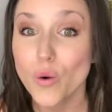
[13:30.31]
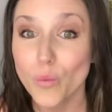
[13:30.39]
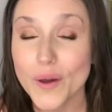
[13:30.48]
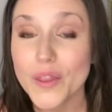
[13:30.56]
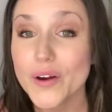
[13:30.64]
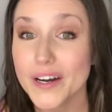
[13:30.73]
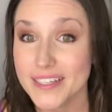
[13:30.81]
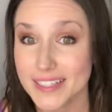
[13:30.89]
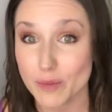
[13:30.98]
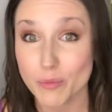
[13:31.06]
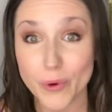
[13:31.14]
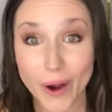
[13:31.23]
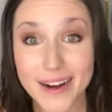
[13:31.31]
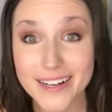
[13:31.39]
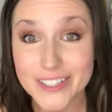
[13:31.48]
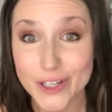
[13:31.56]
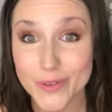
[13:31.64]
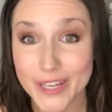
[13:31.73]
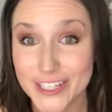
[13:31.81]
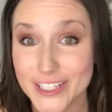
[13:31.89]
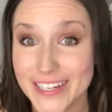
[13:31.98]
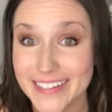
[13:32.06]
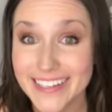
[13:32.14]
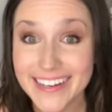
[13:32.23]
whether it is a product
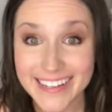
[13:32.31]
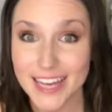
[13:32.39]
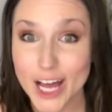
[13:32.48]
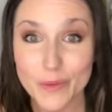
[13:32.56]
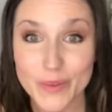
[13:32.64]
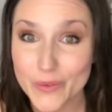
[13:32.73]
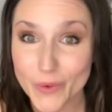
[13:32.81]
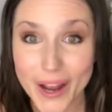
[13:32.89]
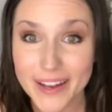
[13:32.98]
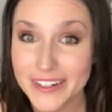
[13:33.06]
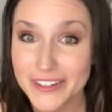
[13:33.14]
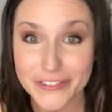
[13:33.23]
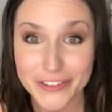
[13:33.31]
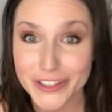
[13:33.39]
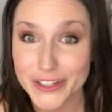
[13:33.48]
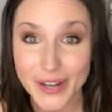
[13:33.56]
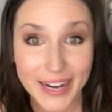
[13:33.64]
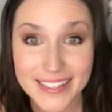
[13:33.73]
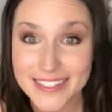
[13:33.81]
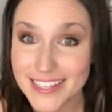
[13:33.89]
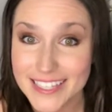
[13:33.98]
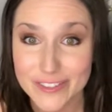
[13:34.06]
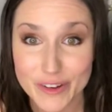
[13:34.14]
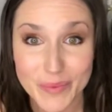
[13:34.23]
donation to help me run for United
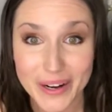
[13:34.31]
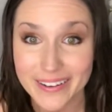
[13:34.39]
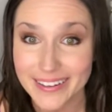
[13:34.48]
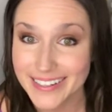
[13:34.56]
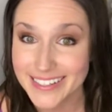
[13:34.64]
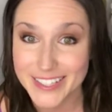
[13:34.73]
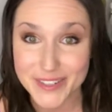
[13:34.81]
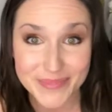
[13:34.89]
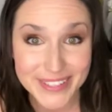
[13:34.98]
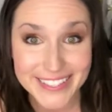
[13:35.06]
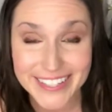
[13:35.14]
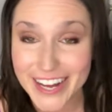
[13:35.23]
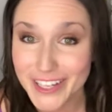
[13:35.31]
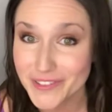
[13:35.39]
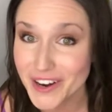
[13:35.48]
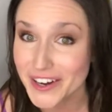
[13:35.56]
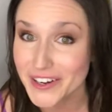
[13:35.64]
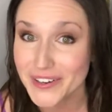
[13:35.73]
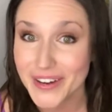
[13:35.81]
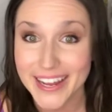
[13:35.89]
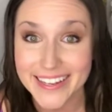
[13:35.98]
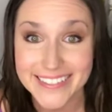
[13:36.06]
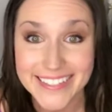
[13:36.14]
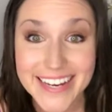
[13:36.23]
States of America's Ms. Colorado
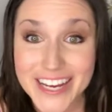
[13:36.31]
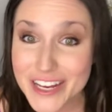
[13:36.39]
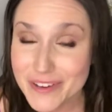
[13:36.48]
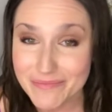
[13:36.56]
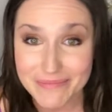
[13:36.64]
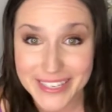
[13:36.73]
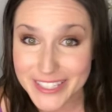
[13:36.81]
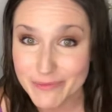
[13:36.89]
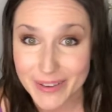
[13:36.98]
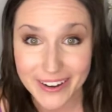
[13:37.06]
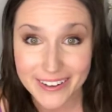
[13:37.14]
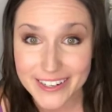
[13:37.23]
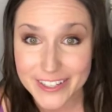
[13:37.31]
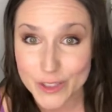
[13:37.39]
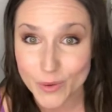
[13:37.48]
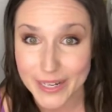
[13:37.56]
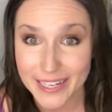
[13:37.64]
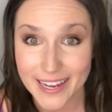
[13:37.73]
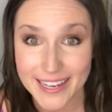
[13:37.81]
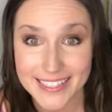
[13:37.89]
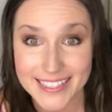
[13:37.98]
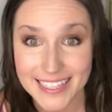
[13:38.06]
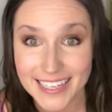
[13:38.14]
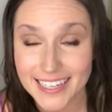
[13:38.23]
and Ms. America
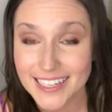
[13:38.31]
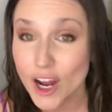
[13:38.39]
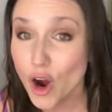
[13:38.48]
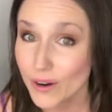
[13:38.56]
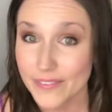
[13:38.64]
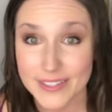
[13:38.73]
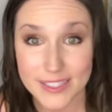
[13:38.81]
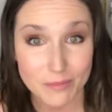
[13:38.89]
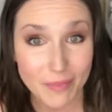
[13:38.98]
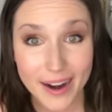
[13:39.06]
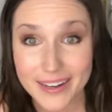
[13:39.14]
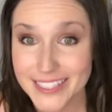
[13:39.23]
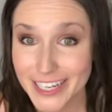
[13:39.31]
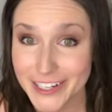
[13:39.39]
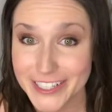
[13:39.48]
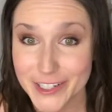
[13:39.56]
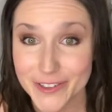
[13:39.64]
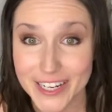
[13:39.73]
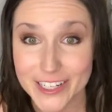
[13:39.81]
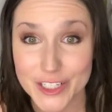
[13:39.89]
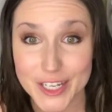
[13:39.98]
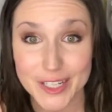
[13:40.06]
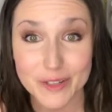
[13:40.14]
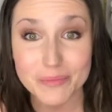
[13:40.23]
2019, or if it's a monetary
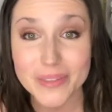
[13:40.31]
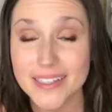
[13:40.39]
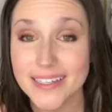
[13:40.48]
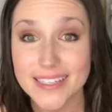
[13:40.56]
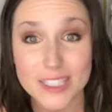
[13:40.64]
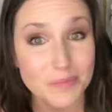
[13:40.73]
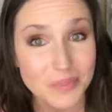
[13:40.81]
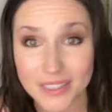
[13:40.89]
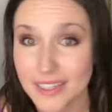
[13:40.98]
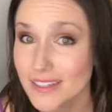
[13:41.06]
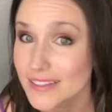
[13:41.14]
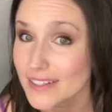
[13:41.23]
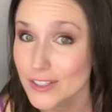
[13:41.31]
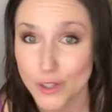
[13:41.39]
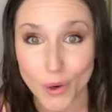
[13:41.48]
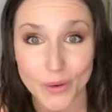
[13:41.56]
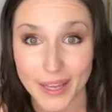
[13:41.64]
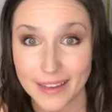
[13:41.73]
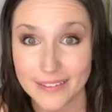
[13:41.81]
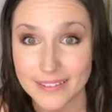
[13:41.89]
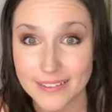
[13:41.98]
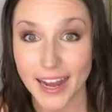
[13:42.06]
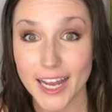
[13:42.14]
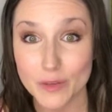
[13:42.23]
donation, please, please donate.
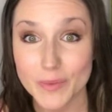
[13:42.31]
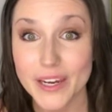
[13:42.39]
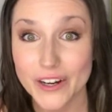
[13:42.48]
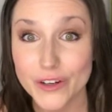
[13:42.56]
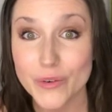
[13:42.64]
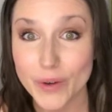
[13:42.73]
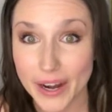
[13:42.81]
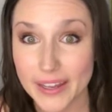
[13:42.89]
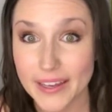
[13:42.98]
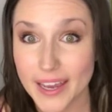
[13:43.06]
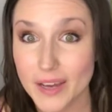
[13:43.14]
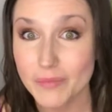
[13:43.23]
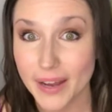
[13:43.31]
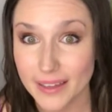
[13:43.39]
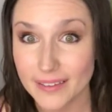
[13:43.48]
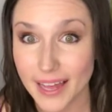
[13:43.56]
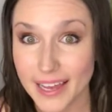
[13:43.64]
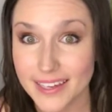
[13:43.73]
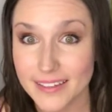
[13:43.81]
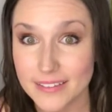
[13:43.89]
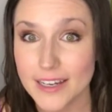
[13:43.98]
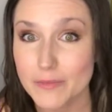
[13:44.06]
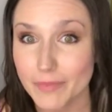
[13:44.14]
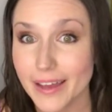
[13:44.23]
I am here to radiate my light
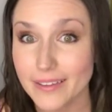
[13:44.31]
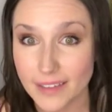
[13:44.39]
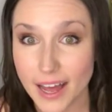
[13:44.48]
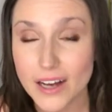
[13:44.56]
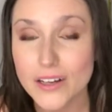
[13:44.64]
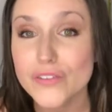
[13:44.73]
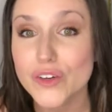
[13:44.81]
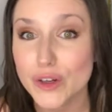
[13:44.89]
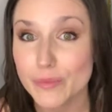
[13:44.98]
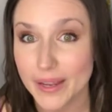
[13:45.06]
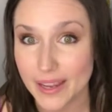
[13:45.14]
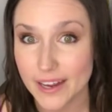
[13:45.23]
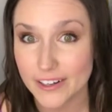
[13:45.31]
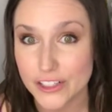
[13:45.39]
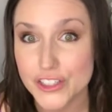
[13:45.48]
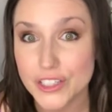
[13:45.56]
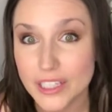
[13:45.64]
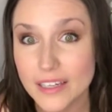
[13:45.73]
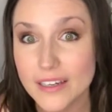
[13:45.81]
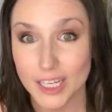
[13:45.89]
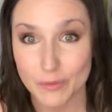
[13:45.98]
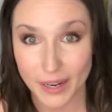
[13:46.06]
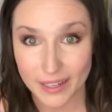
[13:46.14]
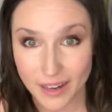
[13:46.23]
and my love and my energy
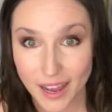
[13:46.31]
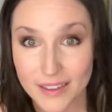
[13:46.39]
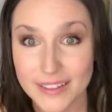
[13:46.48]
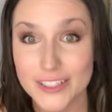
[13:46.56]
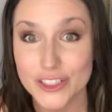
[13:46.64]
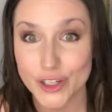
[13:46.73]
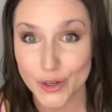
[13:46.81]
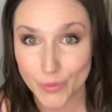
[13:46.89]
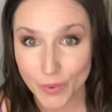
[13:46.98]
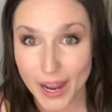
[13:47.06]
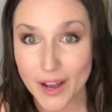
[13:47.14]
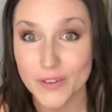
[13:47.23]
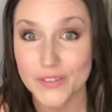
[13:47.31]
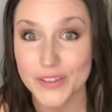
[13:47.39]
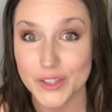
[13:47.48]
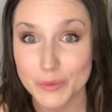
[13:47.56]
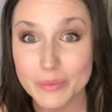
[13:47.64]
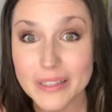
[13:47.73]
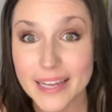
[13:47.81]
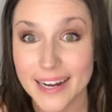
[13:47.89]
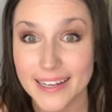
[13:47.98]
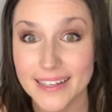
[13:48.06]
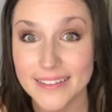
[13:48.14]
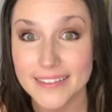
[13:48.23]
and my knowledge around the
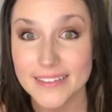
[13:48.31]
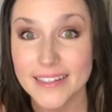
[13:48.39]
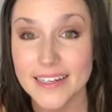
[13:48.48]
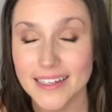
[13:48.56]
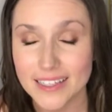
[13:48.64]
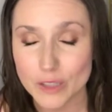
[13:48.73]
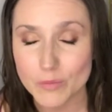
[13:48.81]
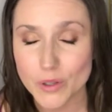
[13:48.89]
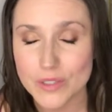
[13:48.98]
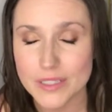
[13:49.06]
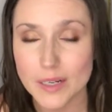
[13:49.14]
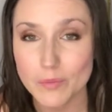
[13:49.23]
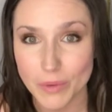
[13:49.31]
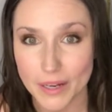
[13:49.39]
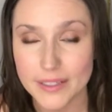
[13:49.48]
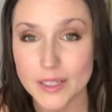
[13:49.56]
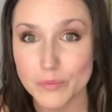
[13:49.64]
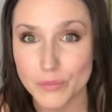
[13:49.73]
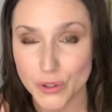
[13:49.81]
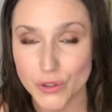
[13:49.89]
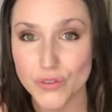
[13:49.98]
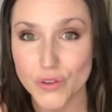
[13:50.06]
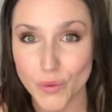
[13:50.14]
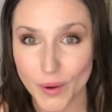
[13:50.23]
planet in the most abundant,
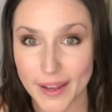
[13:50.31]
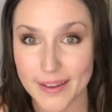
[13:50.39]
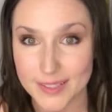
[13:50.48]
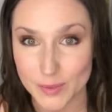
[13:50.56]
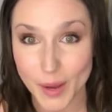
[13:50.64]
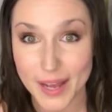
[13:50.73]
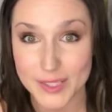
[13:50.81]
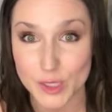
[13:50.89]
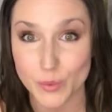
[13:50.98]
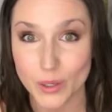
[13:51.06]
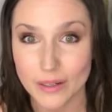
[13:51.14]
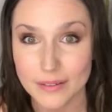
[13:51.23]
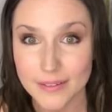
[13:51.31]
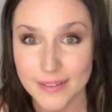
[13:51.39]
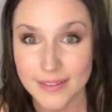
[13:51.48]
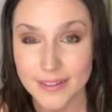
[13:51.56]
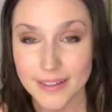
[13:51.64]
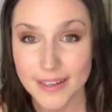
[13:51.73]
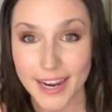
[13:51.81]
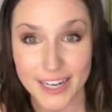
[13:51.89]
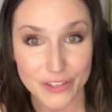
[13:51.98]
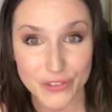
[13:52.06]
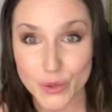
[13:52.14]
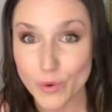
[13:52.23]
beautiful way as possible. And
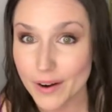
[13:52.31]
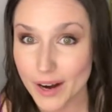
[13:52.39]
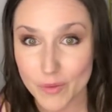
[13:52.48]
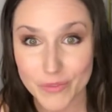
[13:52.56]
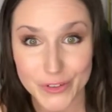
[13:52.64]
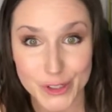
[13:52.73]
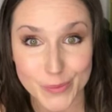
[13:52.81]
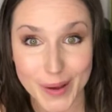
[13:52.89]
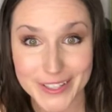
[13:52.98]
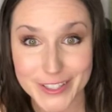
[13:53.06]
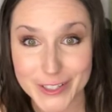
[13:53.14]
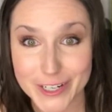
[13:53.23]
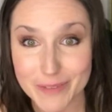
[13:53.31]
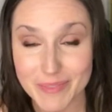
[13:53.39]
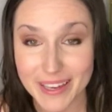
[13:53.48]
if you are up for sponsoring